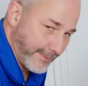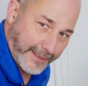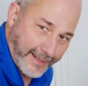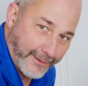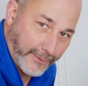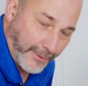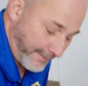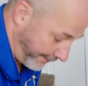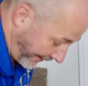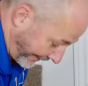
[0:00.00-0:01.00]
the mechanical
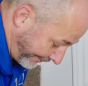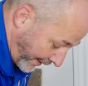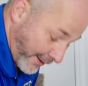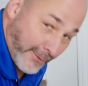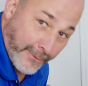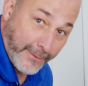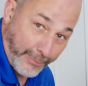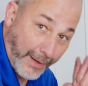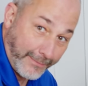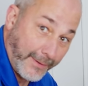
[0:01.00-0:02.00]
room where
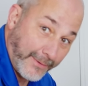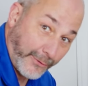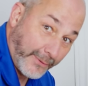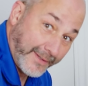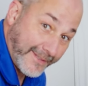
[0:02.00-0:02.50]
problem number three